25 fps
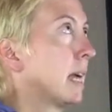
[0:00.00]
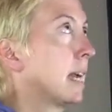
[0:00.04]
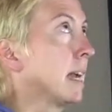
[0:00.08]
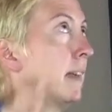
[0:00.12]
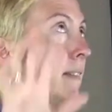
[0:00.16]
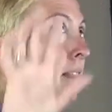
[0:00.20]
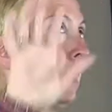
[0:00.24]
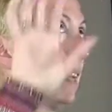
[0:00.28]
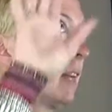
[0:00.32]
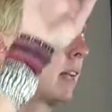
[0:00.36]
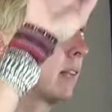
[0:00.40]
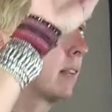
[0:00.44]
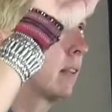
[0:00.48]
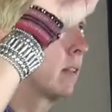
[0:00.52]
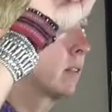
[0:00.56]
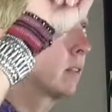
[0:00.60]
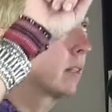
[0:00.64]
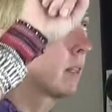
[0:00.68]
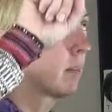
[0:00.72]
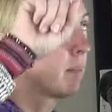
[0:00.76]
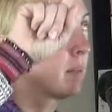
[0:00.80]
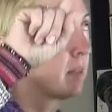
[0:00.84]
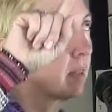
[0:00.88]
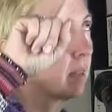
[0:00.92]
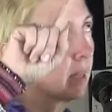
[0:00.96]
And then I
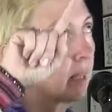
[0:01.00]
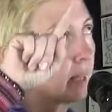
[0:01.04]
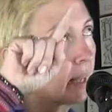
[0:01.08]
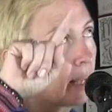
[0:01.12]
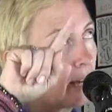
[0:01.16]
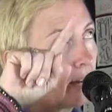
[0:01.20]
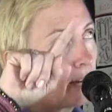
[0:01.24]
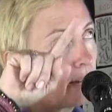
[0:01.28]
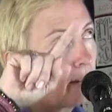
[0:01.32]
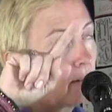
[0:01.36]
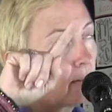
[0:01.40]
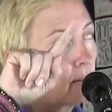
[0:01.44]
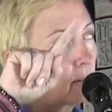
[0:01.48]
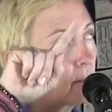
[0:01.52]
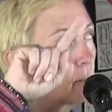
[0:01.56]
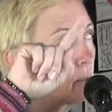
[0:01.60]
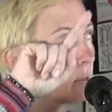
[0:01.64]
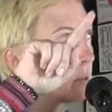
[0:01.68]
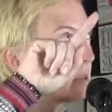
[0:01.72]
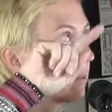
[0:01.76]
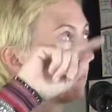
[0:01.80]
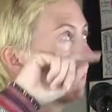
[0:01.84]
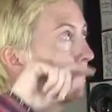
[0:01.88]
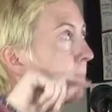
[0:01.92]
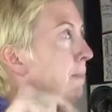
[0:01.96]
looked up at the
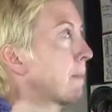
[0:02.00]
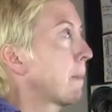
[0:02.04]
clouds,